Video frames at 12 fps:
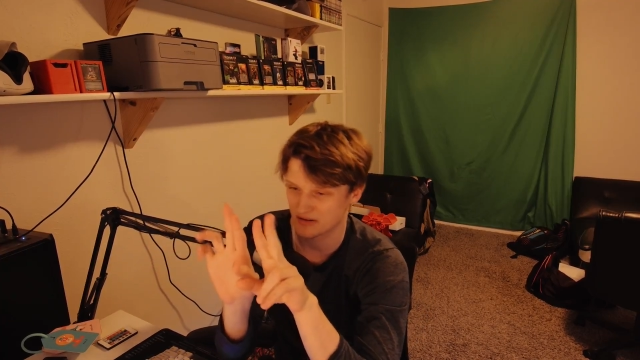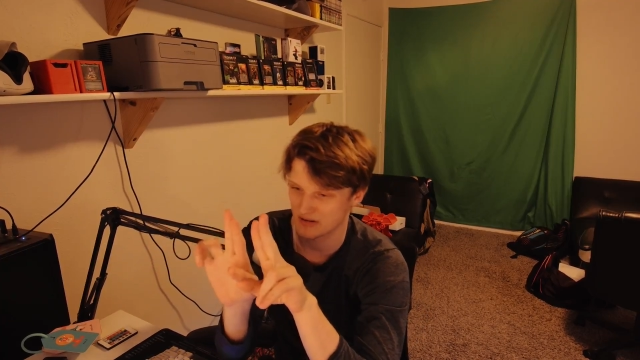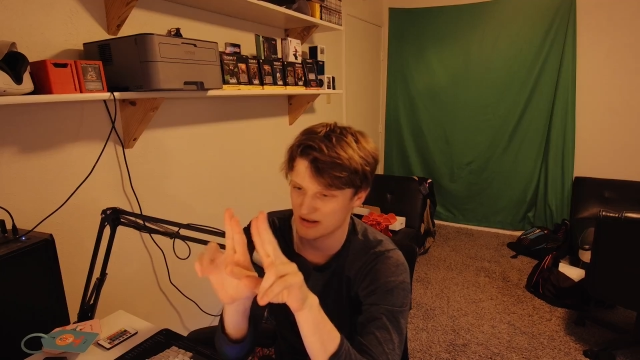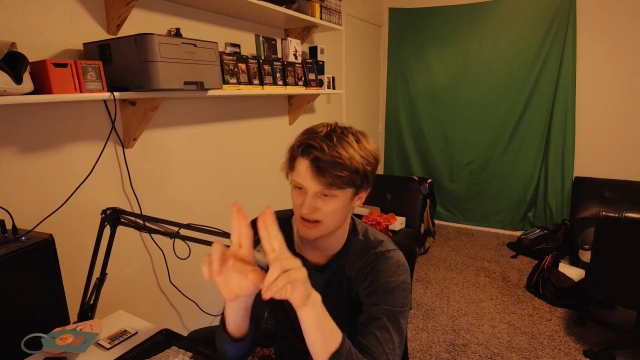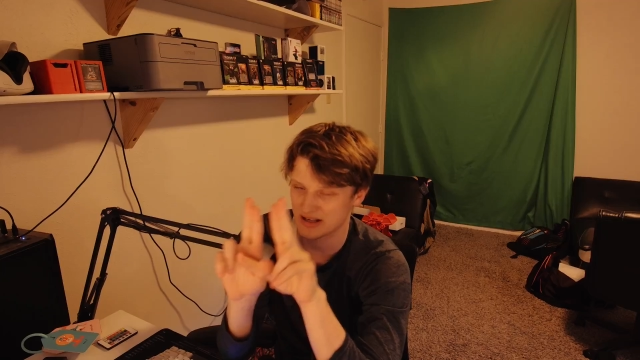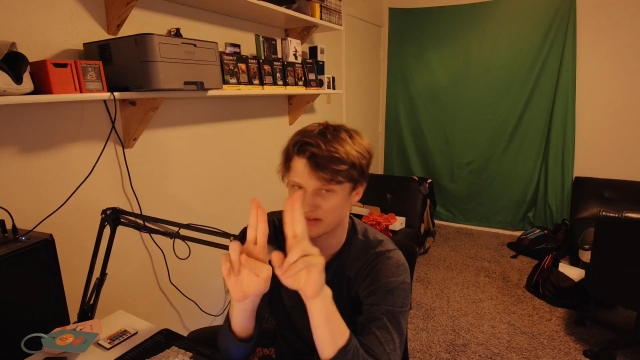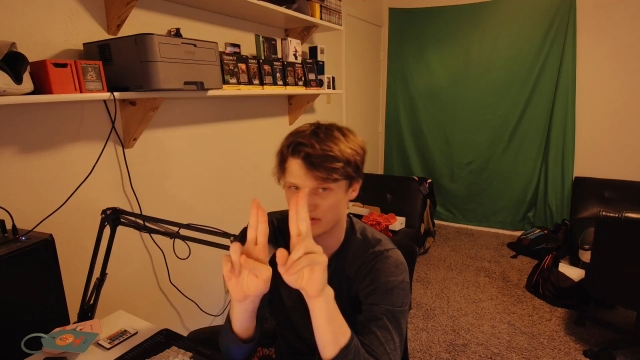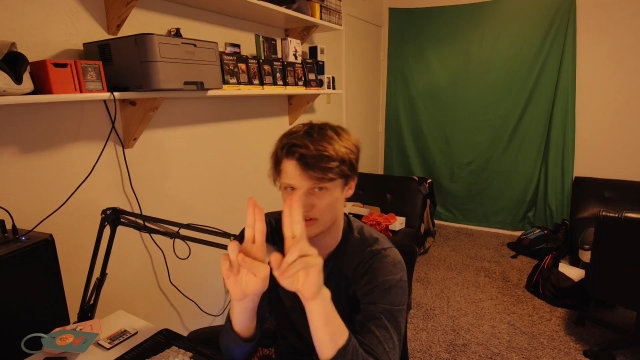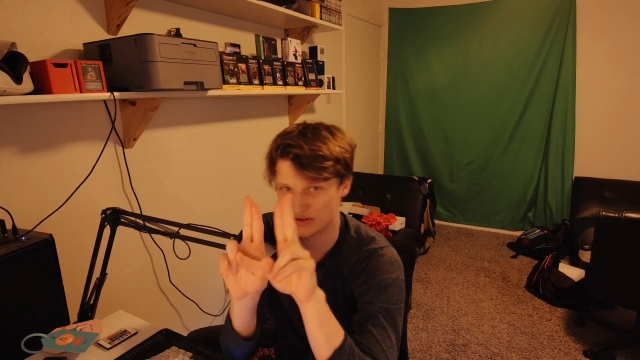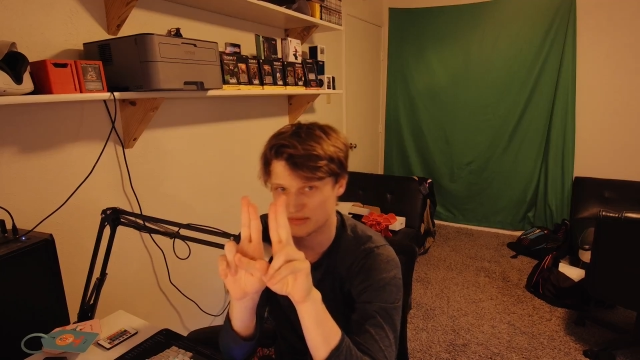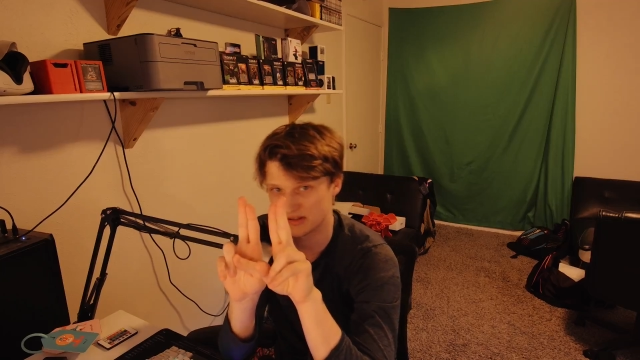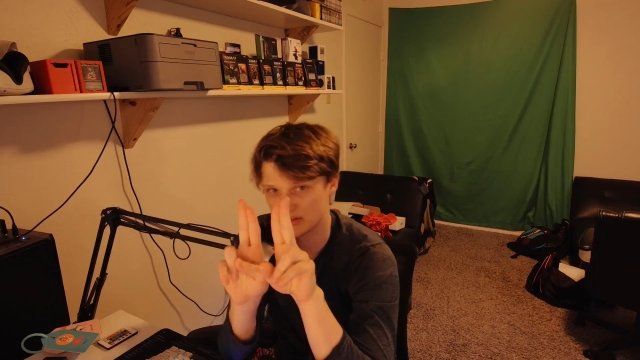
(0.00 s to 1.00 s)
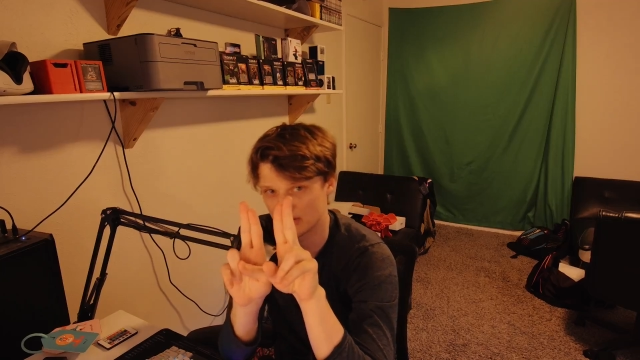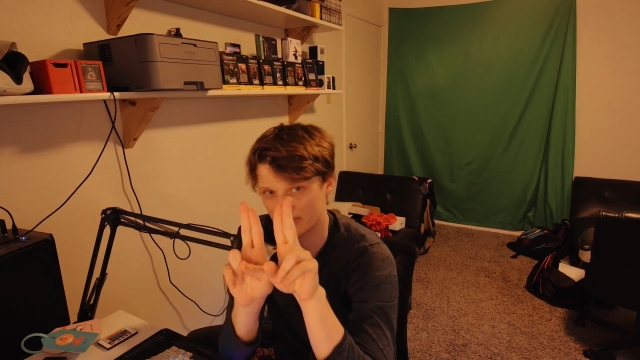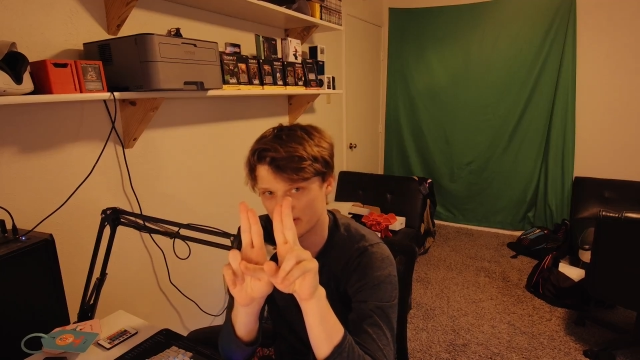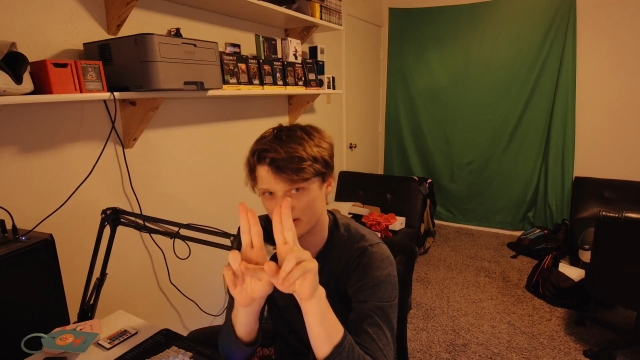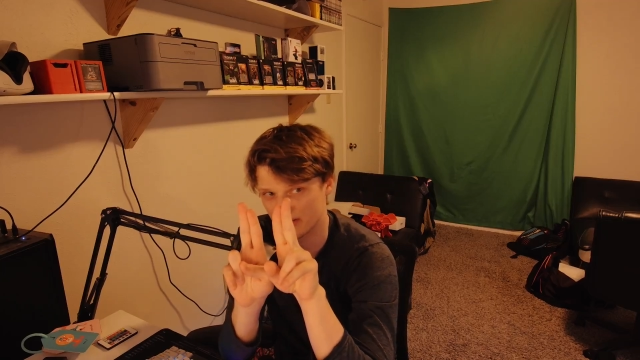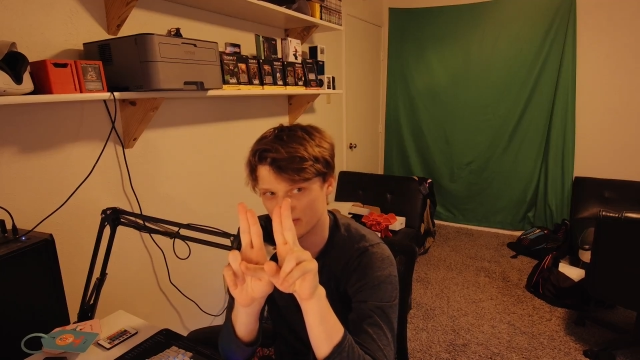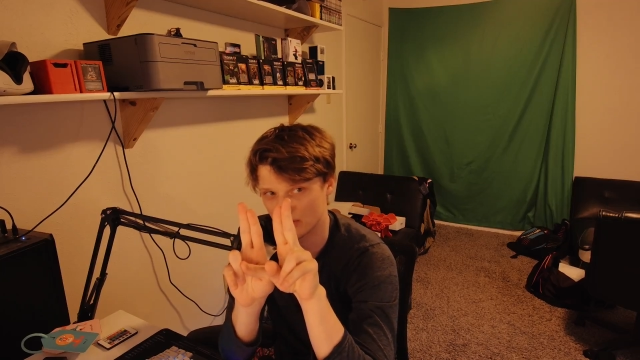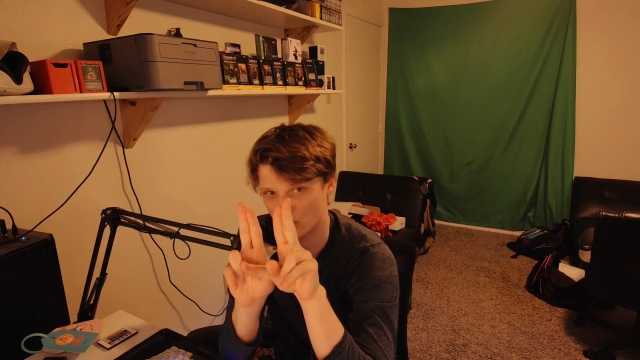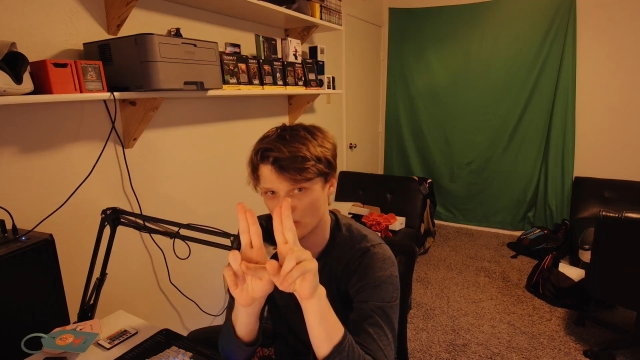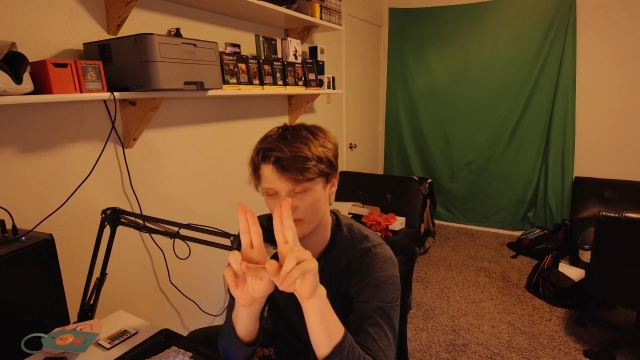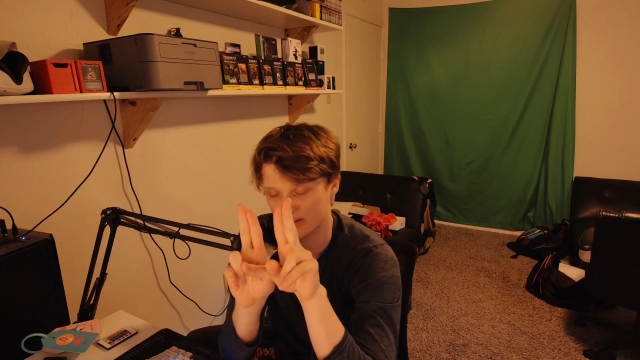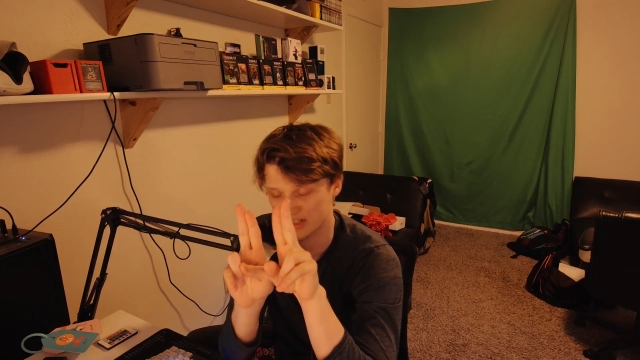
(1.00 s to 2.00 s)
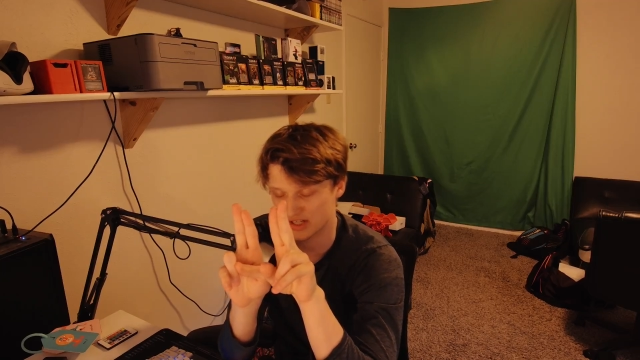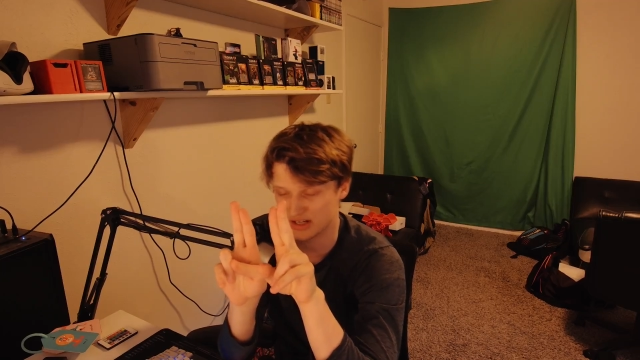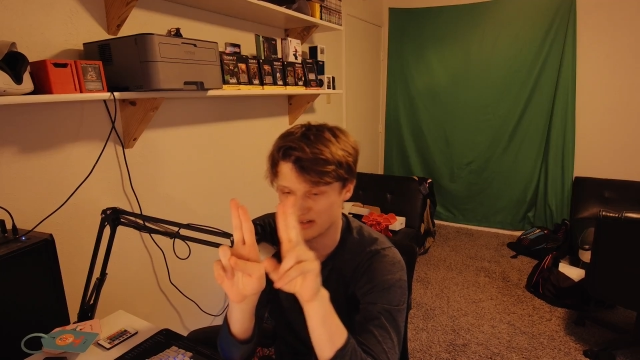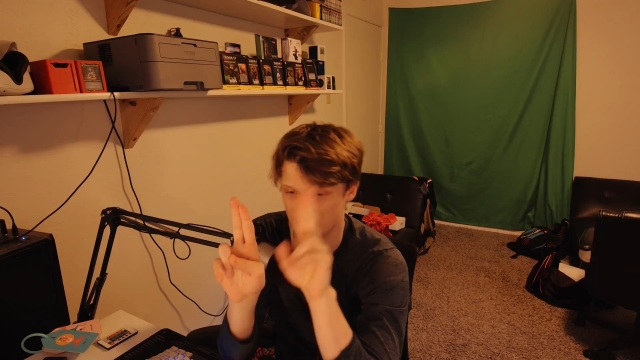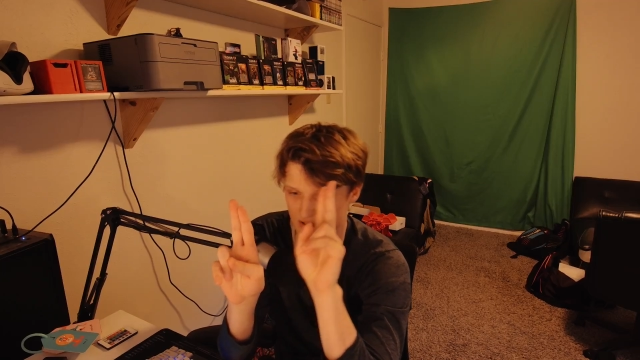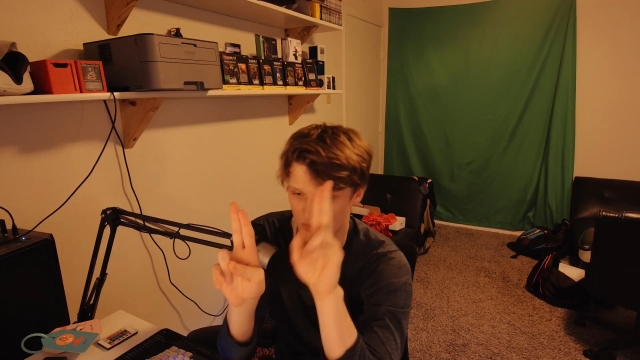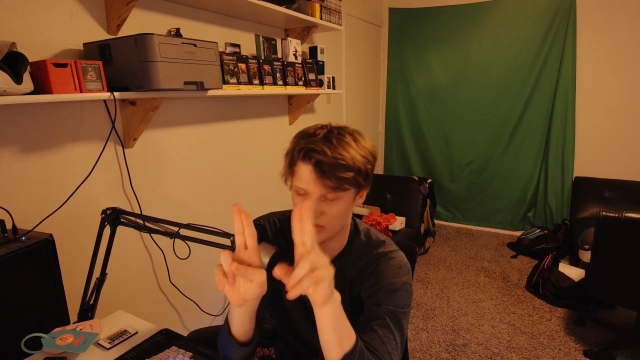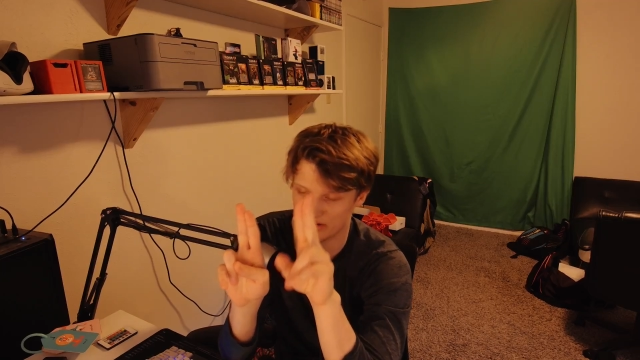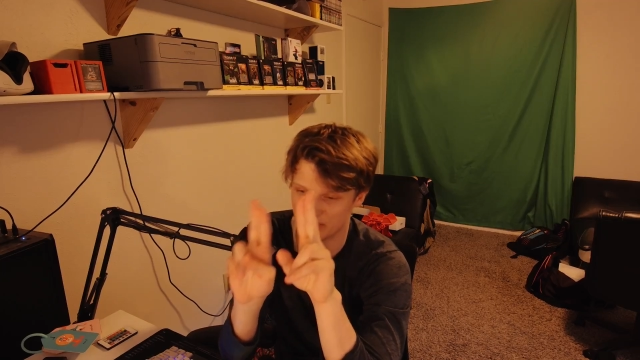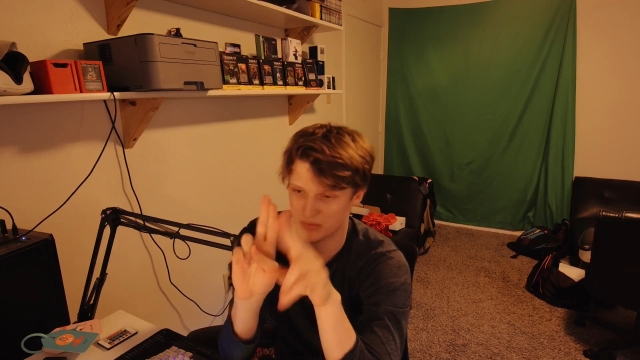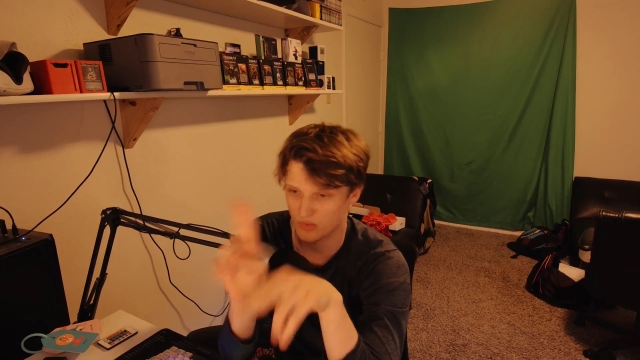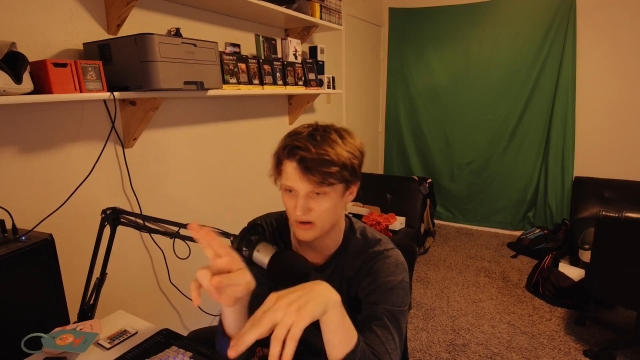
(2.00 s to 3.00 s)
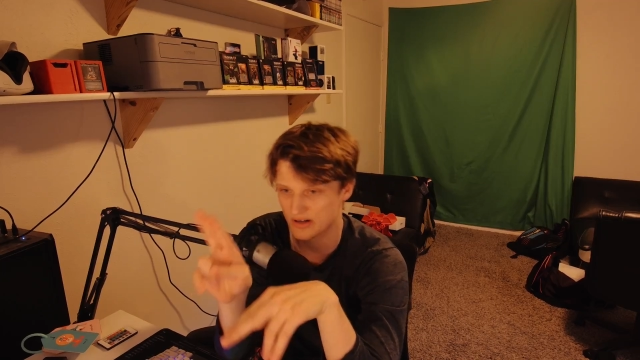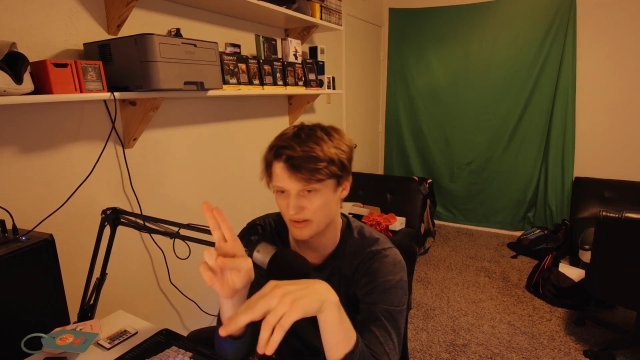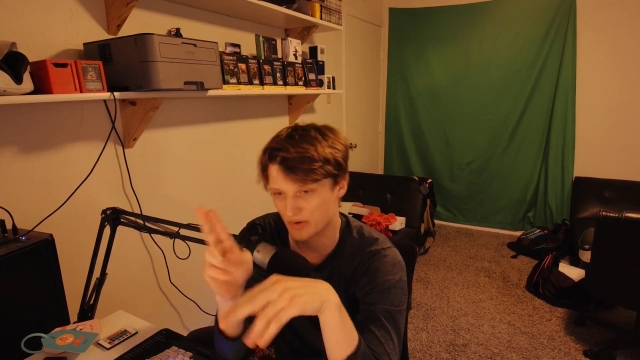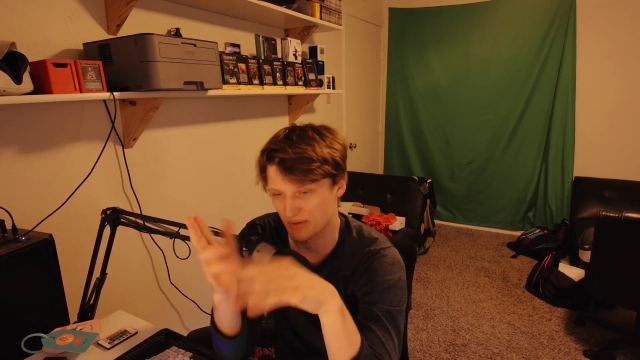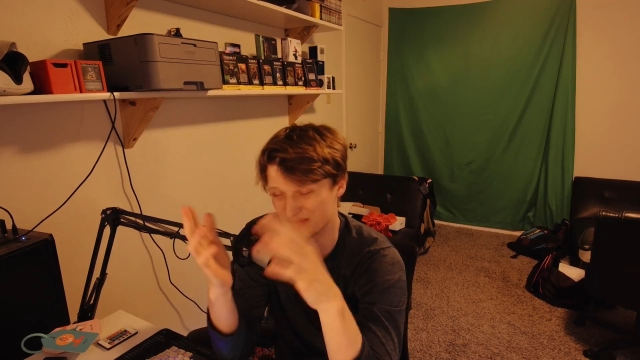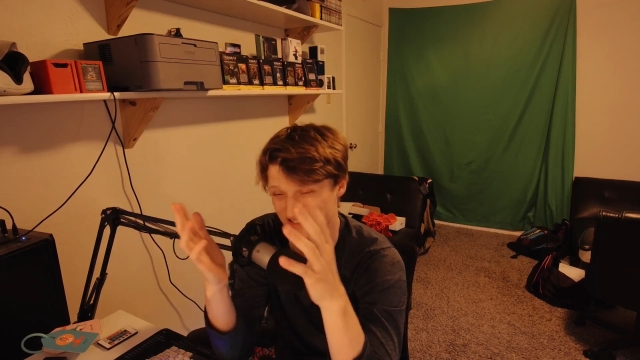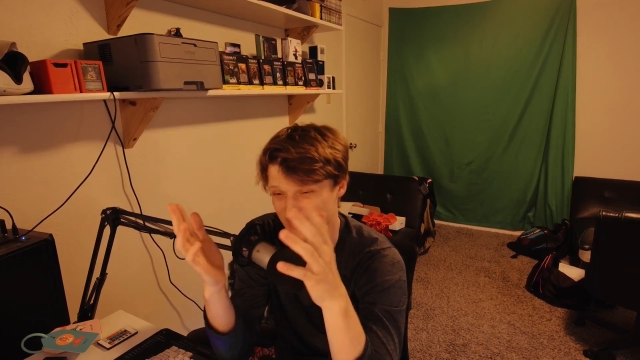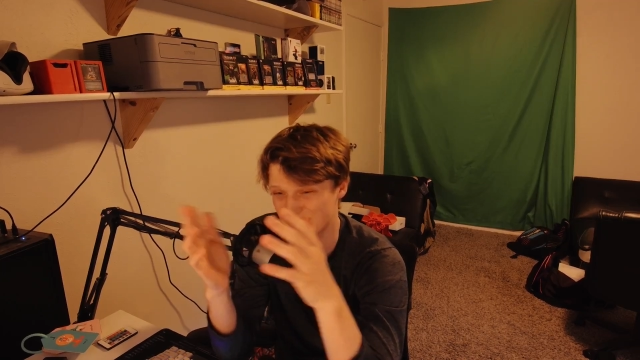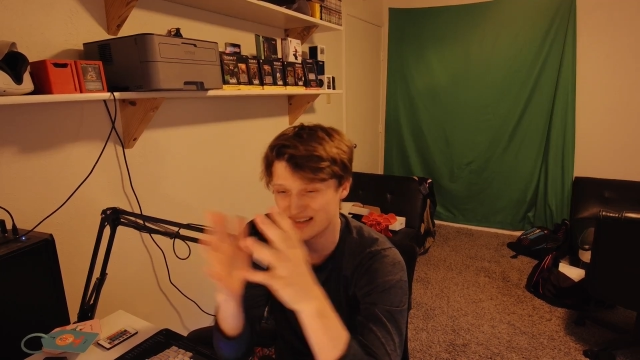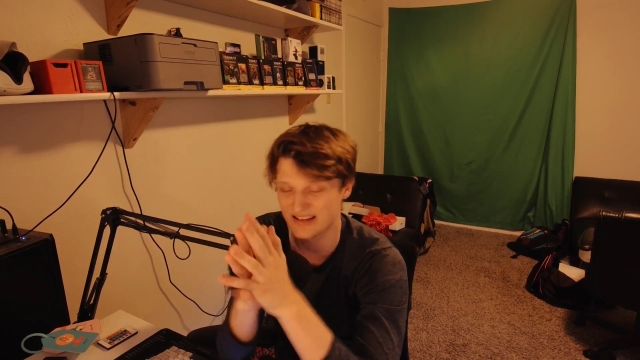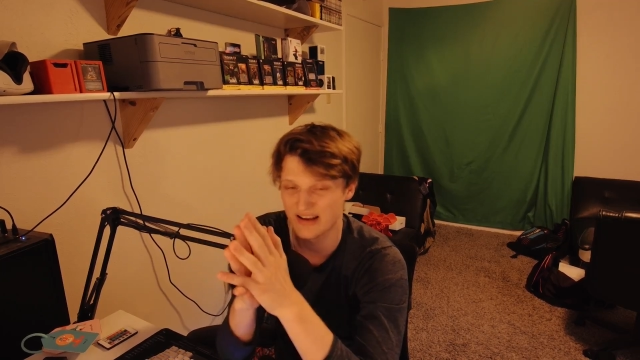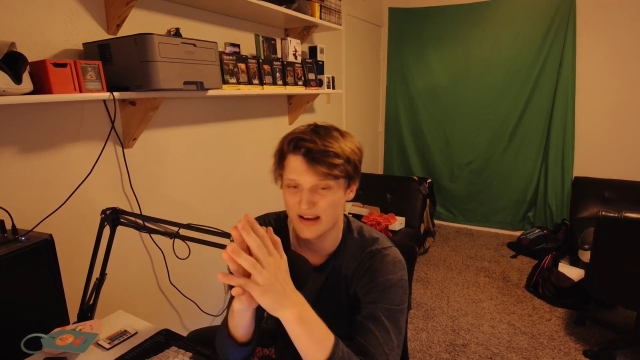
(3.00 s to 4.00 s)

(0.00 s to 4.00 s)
I guess those could be two different cord functionalities. Like, one of them worked and the one of them didn't.